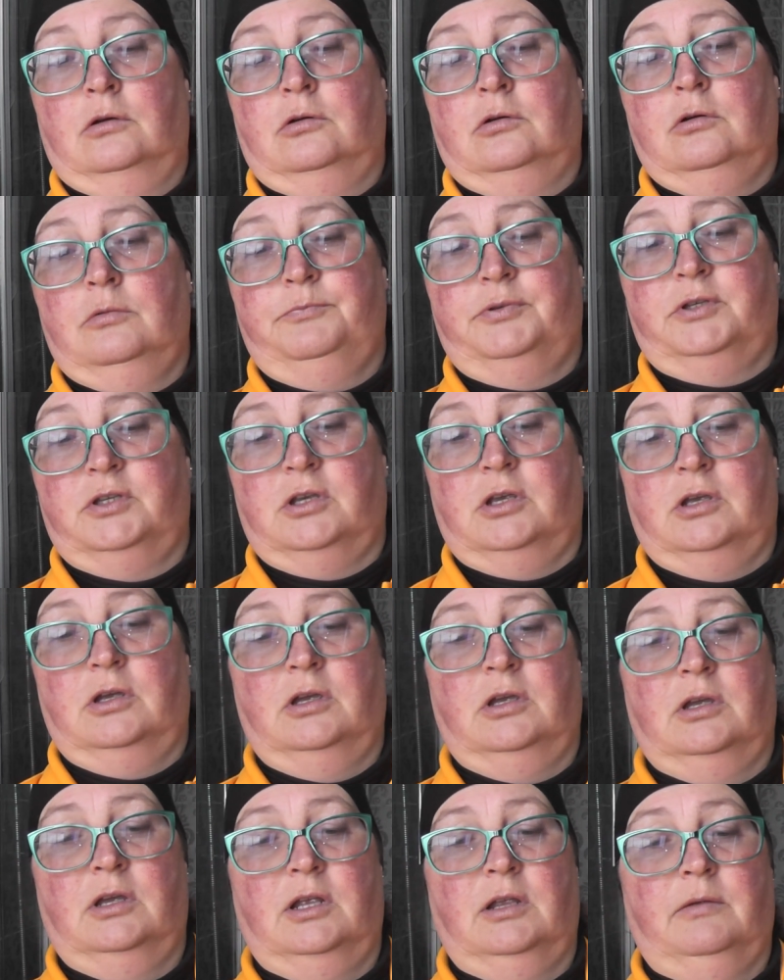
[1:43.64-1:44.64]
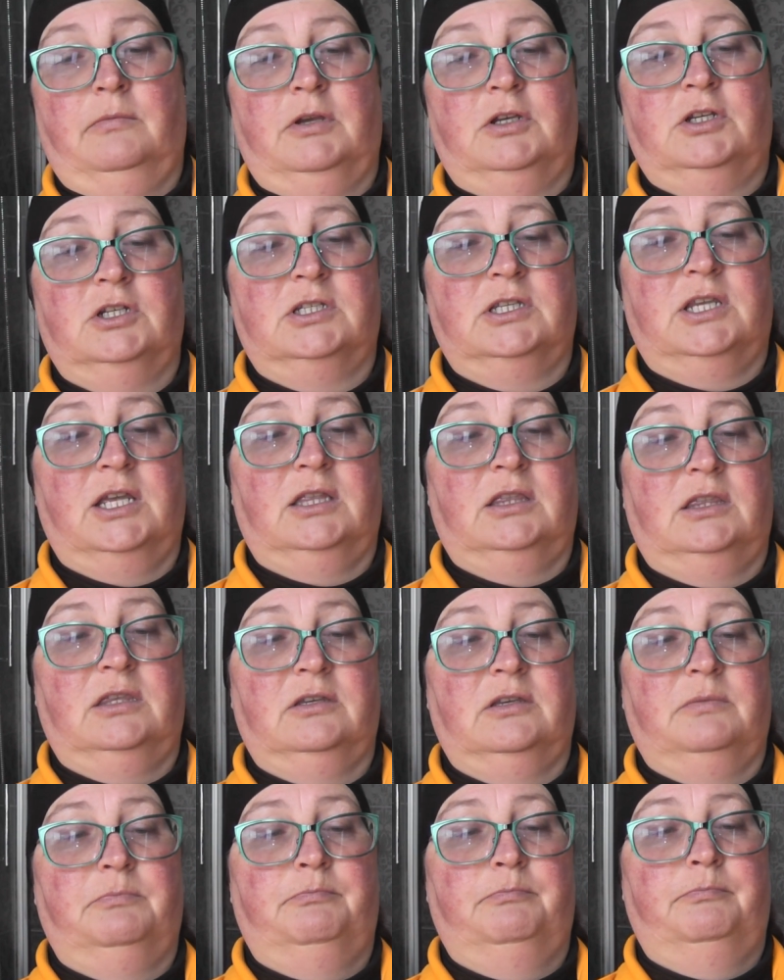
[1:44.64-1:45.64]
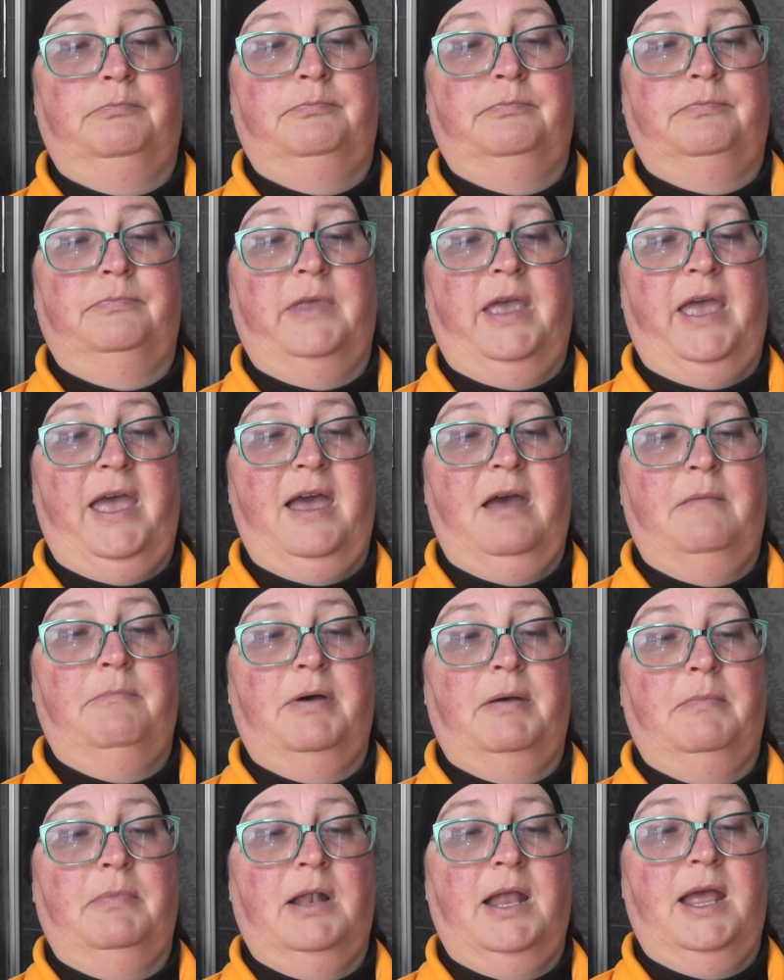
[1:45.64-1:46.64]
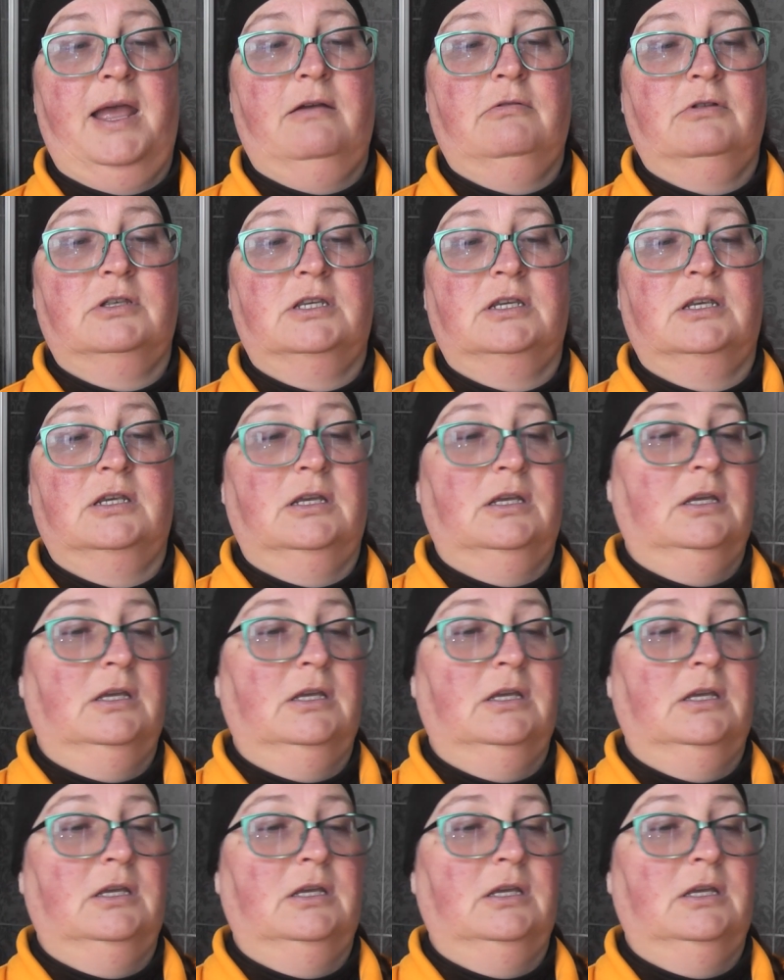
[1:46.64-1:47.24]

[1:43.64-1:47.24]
oops, let me just get the air bubble out.